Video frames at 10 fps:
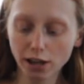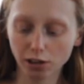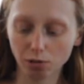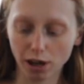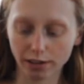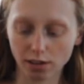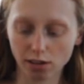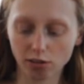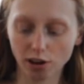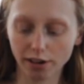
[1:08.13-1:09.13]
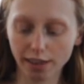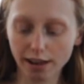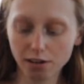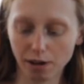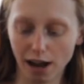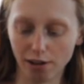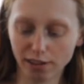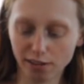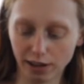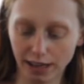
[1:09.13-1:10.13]
You'll want to stir that
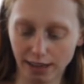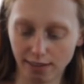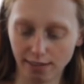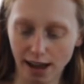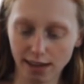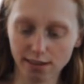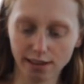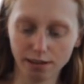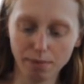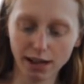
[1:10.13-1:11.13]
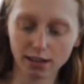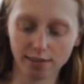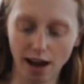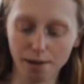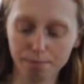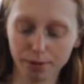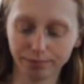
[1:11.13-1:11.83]
around so it gets nice and mixed up.